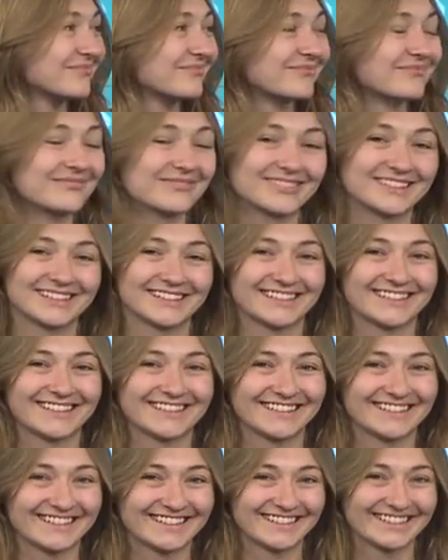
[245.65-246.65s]

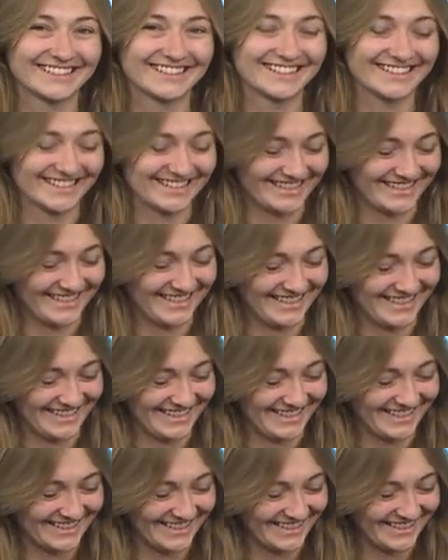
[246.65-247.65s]

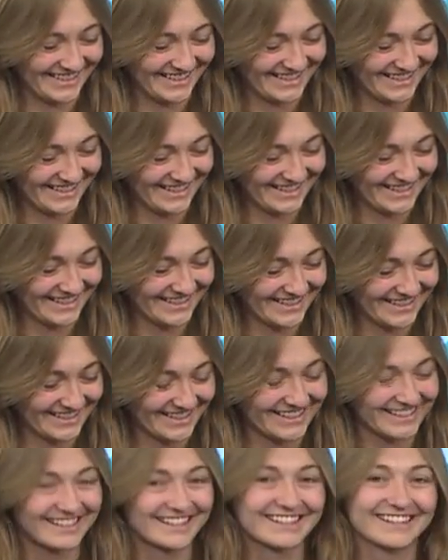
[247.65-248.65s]

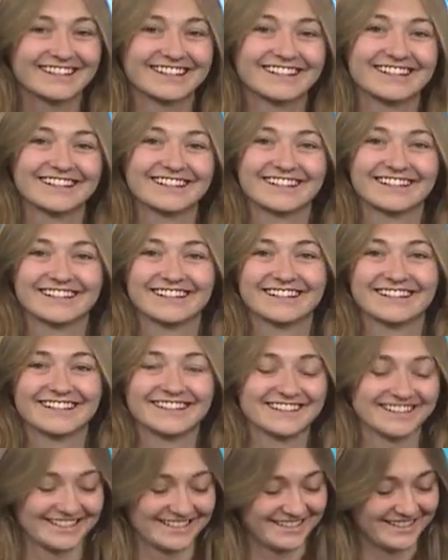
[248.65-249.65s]

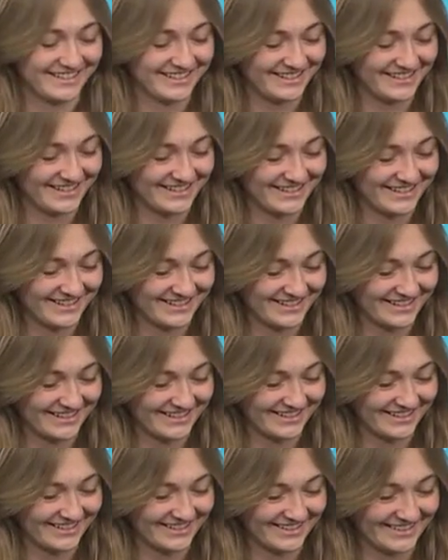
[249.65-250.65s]

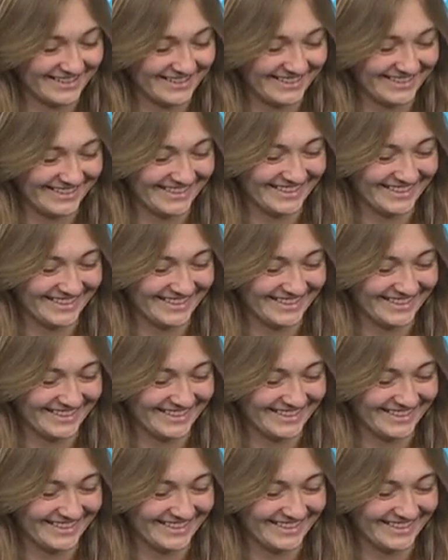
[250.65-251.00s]
[no speech]